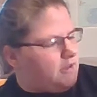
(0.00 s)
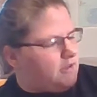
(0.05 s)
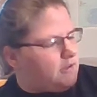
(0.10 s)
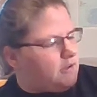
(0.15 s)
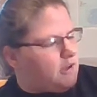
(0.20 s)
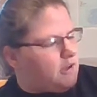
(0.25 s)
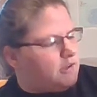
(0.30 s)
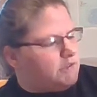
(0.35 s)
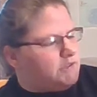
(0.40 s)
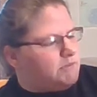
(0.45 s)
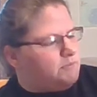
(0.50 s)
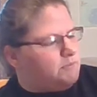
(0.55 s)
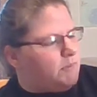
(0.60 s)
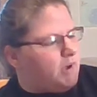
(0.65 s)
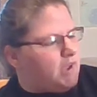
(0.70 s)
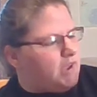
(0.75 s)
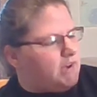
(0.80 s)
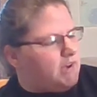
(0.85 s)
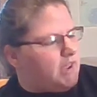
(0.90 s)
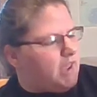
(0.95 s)
God's
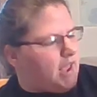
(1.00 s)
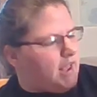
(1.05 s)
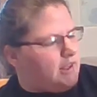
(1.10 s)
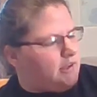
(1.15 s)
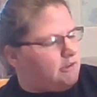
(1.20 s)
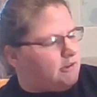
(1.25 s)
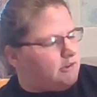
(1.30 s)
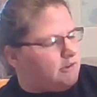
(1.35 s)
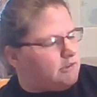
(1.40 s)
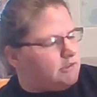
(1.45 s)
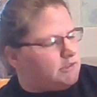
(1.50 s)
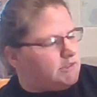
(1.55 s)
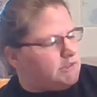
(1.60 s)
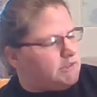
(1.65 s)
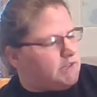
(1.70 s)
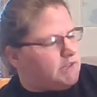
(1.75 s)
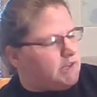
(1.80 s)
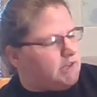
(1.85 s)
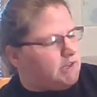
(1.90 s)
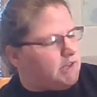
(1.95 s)
mighty anger at
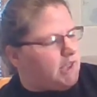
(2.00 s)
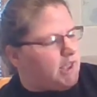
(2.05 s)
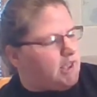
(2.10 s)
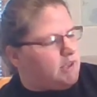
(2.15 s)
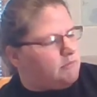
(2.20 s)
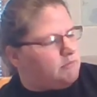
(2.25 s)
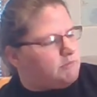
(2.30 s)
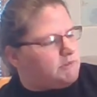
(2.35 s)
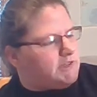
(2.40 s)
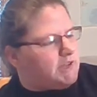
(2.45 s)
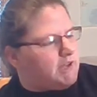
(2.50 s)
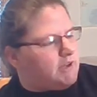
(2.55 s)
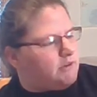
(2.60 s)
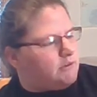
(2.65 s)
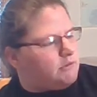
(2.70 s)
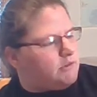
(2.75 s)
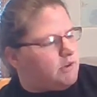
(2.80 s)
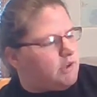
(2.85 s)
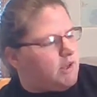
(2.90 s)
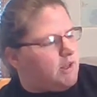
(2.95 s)
sin came
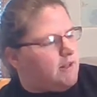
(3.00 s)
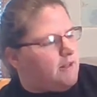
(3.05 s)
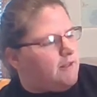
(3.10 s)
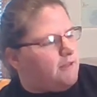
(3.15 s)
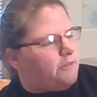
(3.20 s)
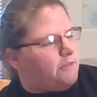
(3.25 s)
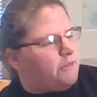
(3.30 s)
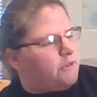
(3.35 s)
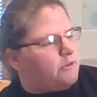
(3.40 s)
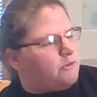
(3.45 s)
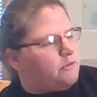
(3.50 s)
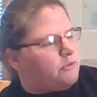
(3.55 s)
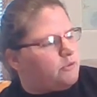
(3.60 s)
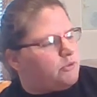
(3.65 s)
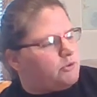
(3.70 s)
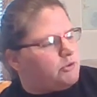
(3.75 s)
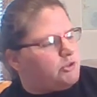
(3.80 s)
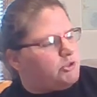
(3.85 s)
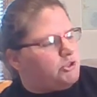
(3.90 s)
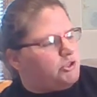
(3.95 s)
down. The earth
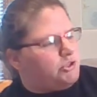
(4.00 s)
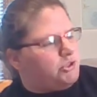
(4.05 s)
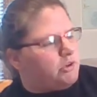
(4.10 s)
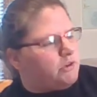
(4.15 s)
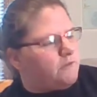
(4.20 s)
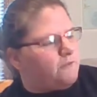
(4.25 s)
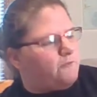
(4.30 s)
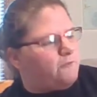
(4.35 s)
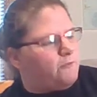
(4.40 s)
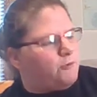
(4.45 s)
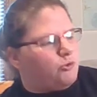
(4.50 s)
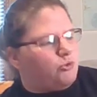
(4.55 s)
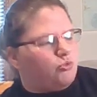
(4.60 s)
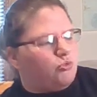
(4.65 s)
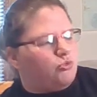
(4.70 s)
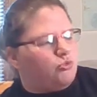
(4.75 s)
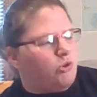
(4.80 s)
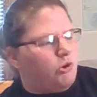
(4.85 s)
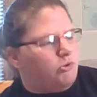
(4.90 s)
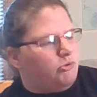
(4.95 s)
shook
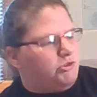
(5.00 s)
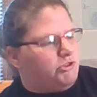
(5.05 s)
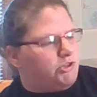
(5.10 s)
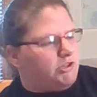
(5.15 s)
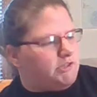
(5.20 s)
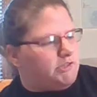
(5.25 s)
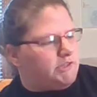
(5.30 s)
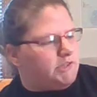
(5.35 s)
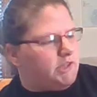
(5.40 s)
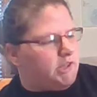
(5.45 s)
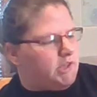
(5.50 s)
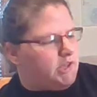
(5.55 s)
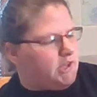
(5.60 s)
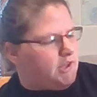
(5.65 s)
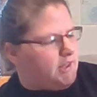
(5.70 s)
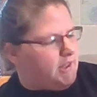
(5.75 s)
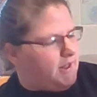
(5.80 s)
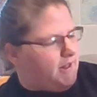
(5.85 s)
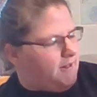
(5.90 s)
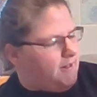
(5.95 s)
ferociously.
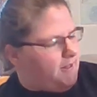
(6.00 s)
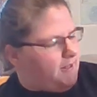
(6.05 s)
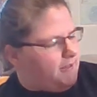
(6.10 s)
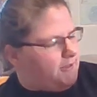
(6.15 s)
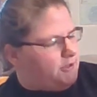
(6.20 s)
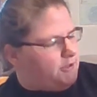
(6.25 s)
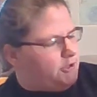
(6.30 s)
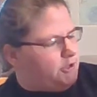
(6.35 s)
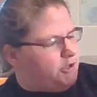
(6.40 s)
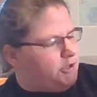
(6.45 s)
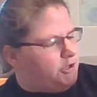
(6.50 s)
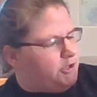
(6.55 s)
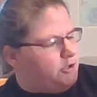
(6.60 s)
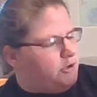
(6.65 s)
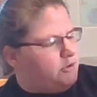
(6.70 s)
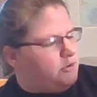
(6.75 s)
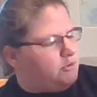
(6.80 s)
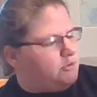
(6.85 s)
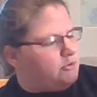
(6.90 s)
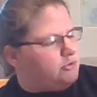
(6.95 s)

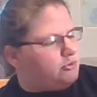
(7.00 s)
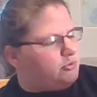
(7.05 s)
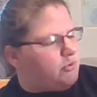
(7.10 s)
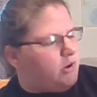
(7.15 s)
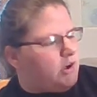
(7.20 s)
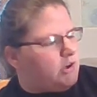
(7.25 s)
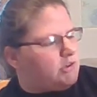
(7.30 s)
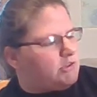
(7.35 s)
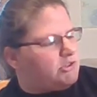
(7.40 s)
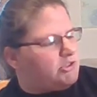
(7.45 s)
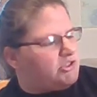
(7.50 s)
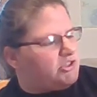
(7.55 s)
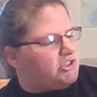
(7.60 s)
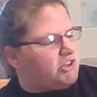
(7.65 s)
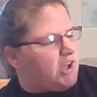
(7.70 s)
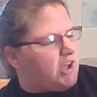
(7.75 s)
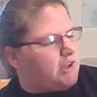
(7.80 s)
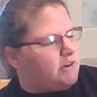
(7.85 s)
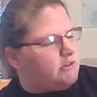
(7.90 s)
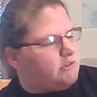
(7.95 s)
Huge rocks
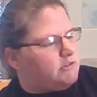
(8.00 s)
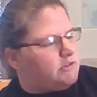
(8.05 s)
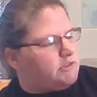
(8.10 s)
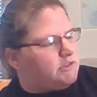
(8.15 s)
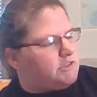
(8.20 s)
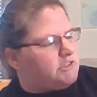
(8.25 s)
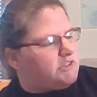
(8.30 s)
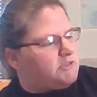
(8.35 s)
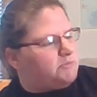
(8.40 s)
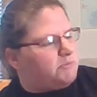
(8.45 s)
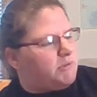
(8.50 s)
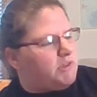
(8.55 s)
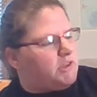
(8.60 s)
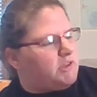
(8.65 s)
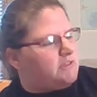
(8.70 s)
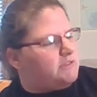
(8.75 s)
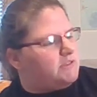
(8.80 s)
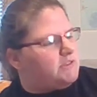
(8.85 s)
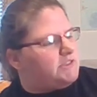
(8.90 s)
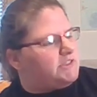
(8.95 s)
shattered and split,
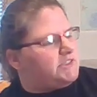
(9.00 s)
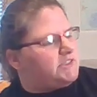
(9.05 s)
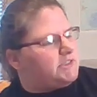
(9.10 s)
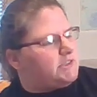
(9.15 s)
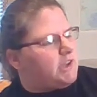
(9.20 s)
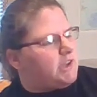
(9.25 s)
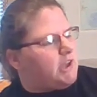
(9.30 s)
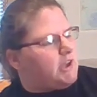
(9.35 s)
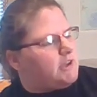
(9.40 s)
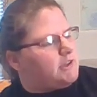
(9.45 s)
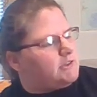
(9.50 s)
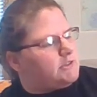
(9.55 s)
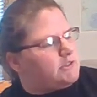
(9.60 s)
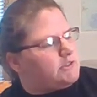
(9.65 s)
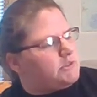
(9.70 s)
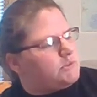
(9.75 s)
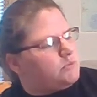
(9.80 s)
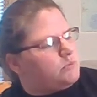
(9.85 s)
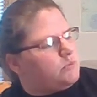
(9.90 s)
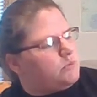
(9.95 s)
and the sky
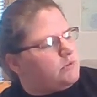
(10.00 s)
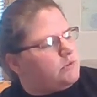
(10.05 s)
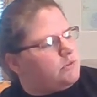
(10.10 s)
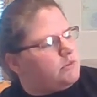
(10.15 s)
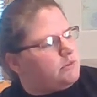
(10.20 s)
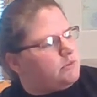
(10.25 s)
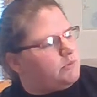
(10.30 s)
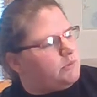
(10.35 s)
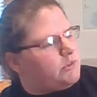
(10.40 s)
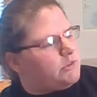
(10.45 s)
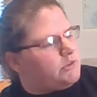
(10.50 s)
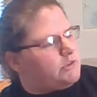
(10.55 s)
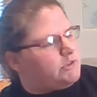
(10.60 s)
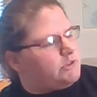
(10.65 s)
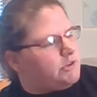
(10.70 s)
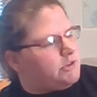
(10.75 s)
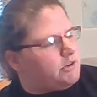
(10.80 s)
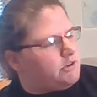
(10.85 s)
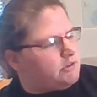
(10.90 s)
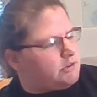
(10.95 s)
swirled with
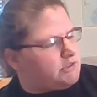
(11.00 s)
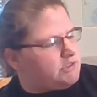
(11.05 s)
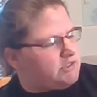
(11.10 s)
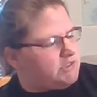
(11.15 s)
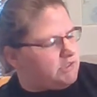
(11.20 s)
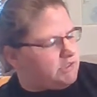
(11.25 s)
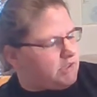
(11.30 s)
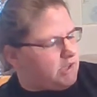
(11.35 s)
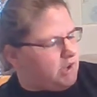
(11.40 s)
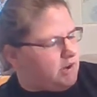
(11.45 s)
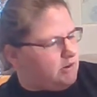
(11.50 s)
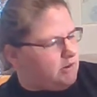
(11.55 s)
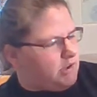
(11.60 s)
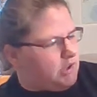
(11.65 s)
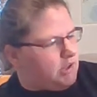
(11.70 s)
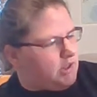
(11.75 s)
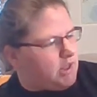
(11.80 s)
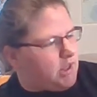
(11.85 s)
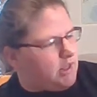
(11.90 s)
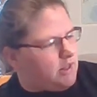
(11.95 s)
dark,
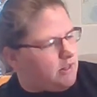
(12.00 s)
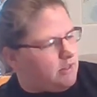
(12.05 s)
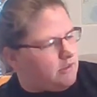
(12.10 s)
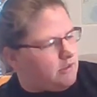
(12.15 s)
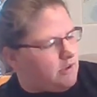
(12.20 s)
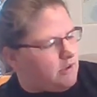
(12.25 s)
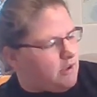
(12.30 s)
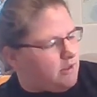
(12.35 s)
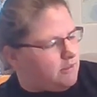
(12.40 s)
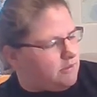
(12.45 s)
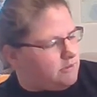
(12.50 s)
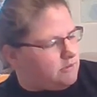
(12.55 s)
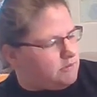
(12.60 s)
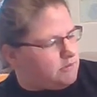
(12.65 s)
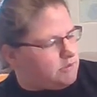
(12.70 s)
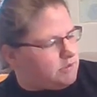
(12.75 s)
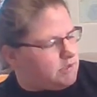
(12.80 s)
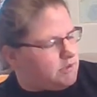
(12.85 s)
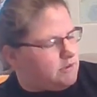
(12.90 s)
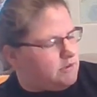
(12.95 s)
scary
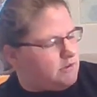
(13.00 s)
colors.